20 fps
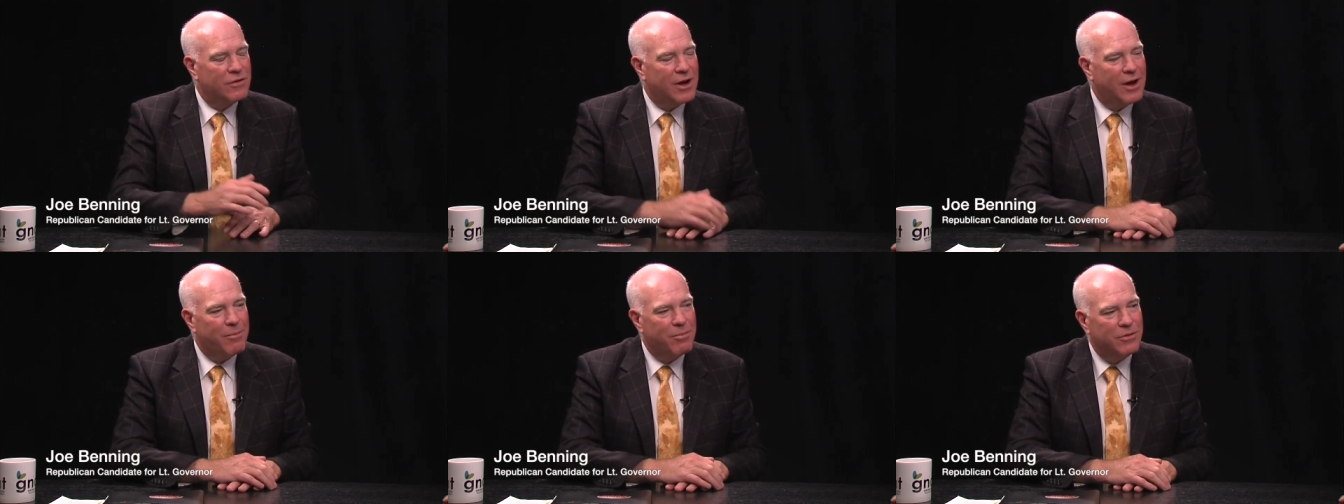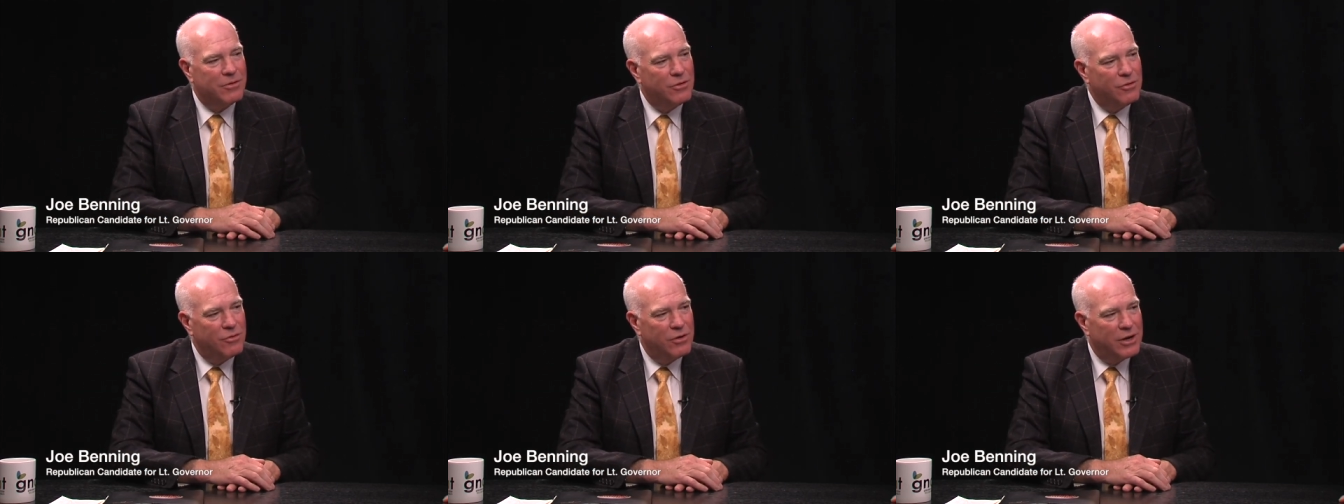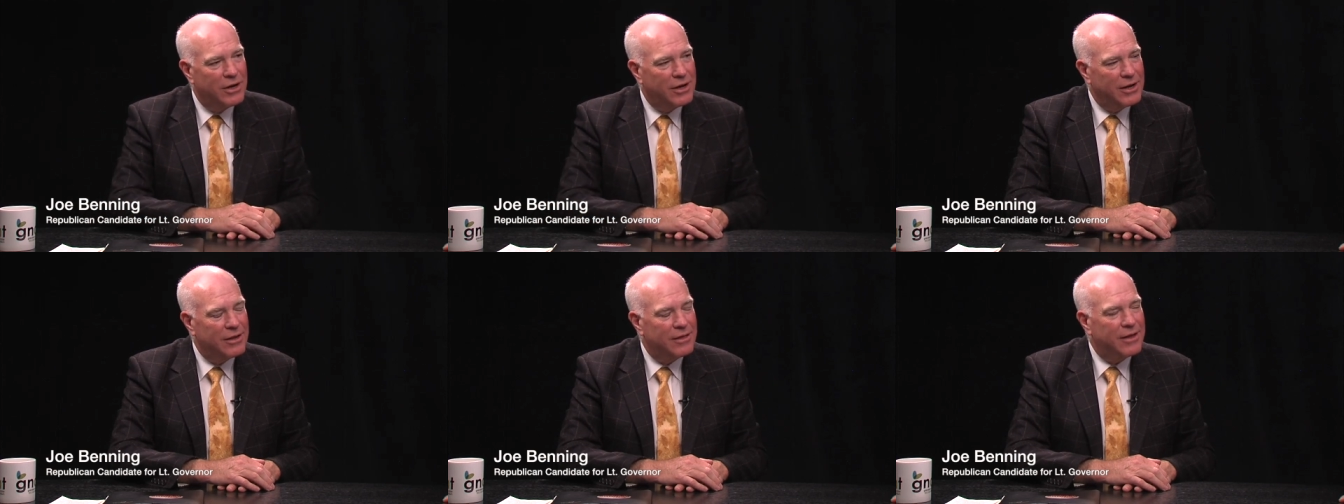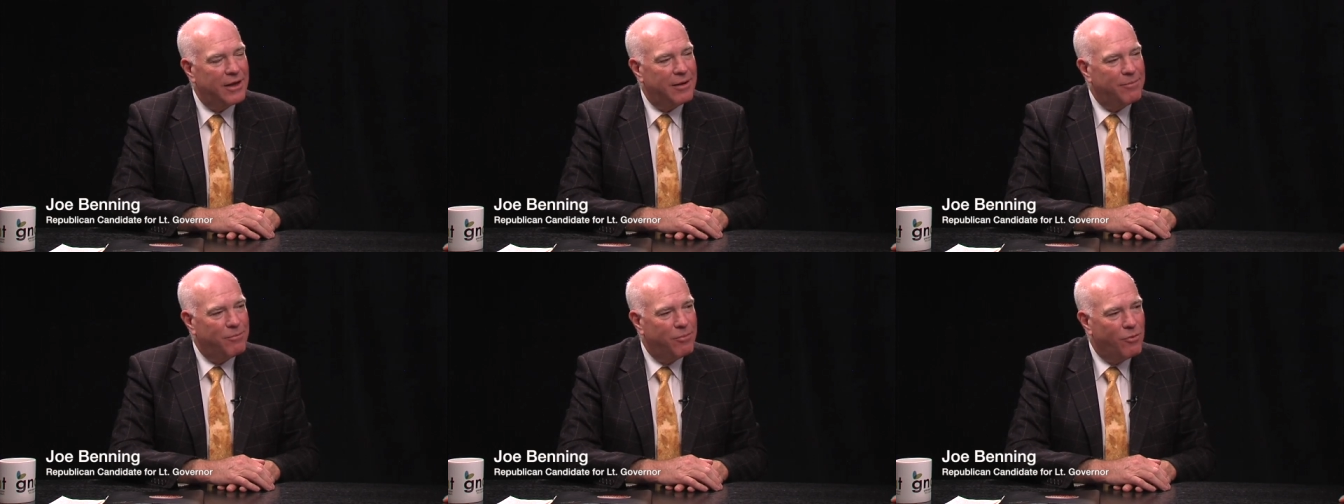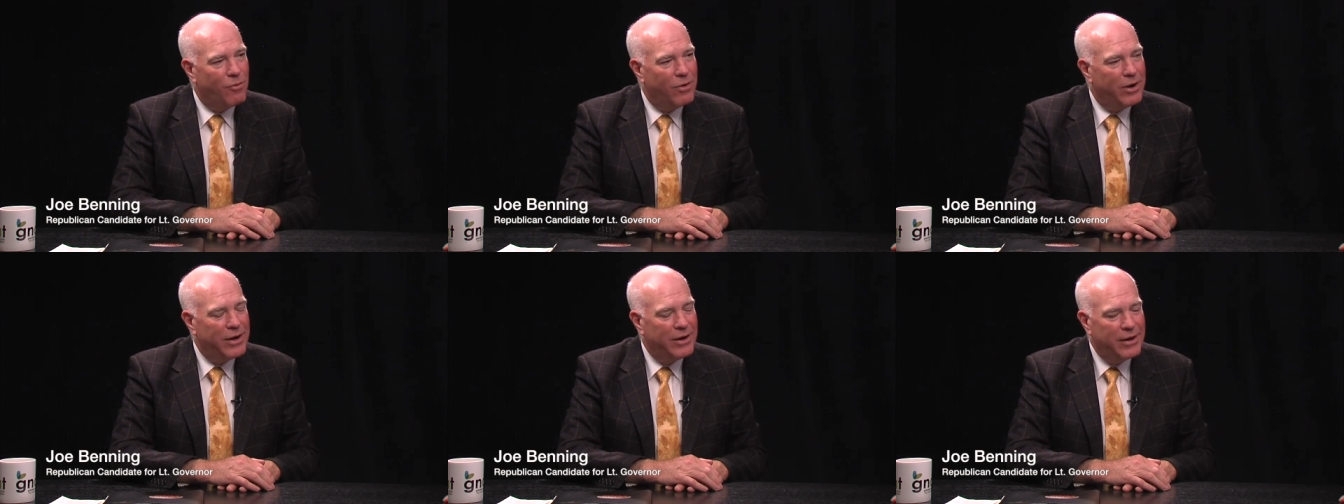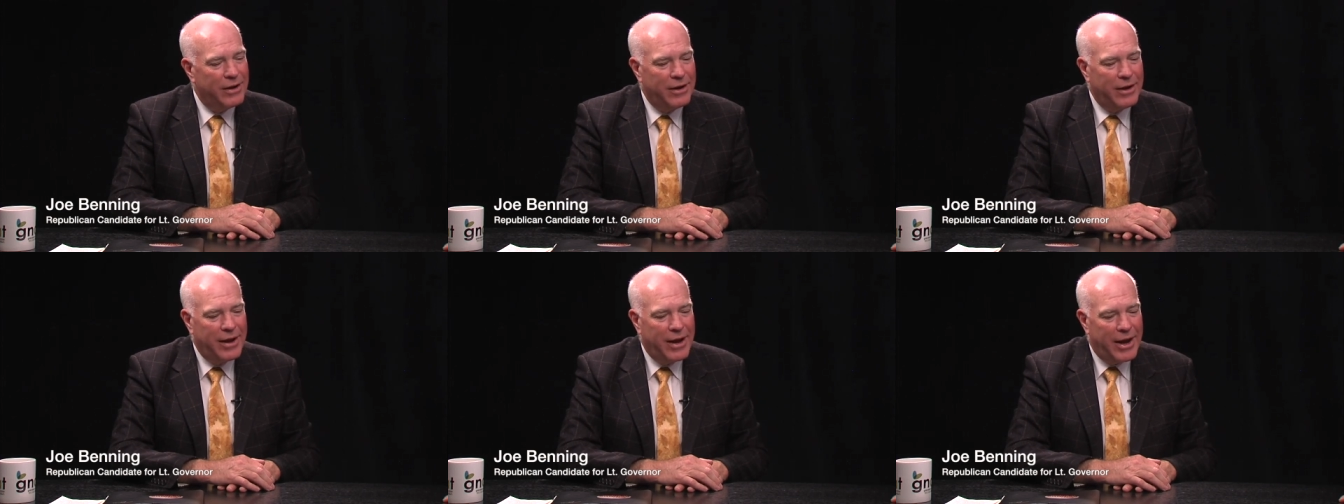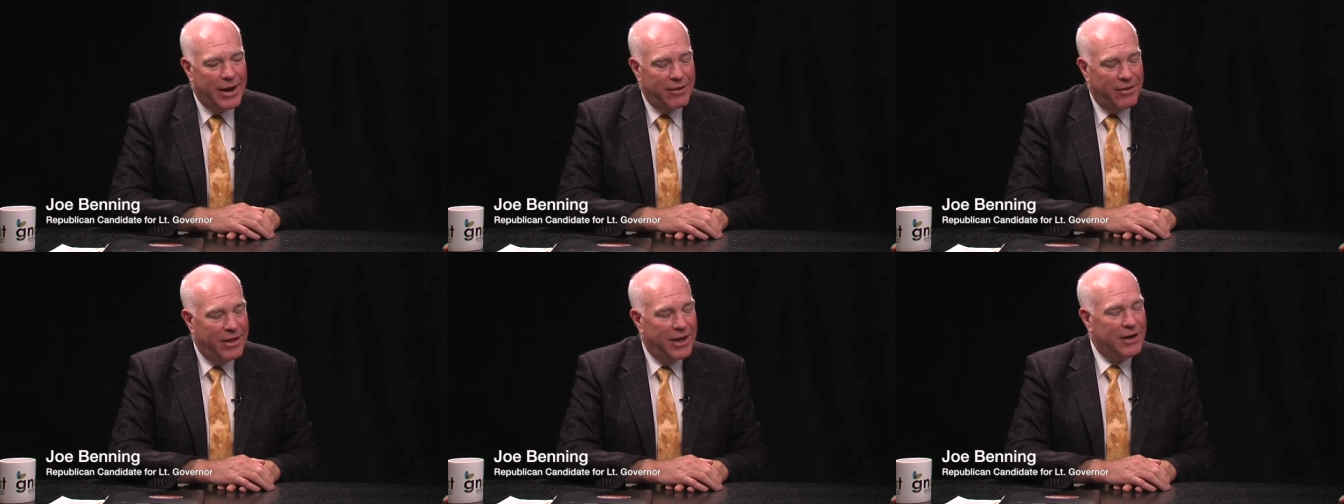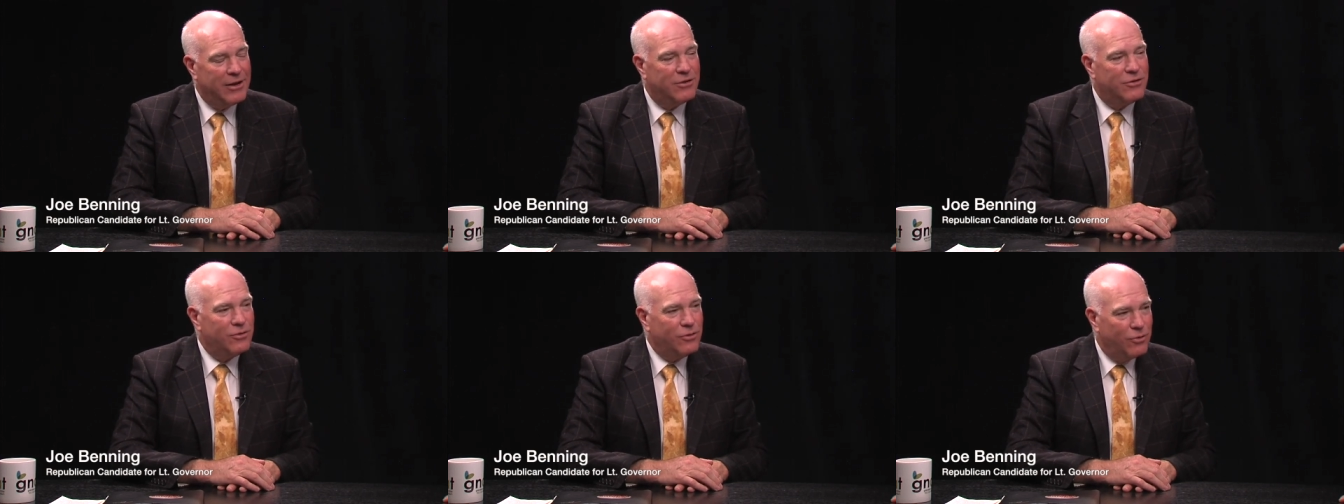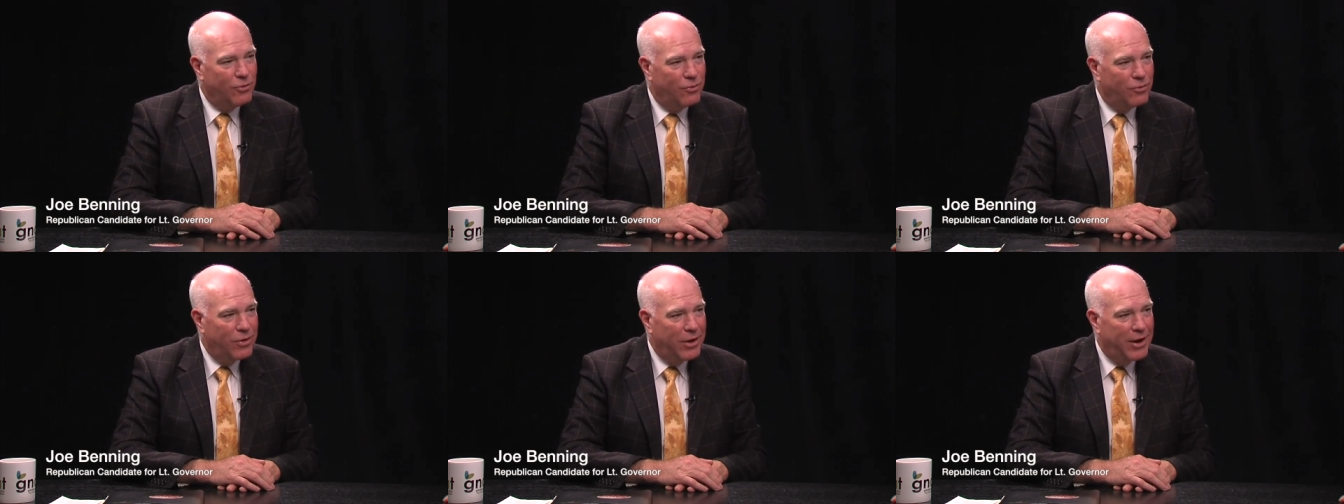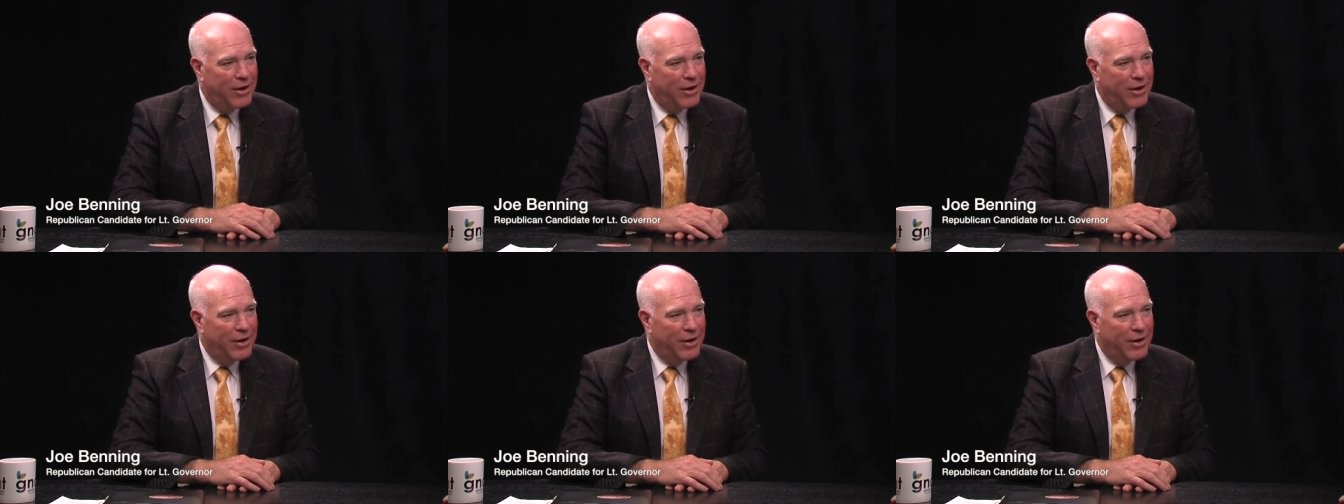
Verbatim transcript: opportunity at that point, and they do.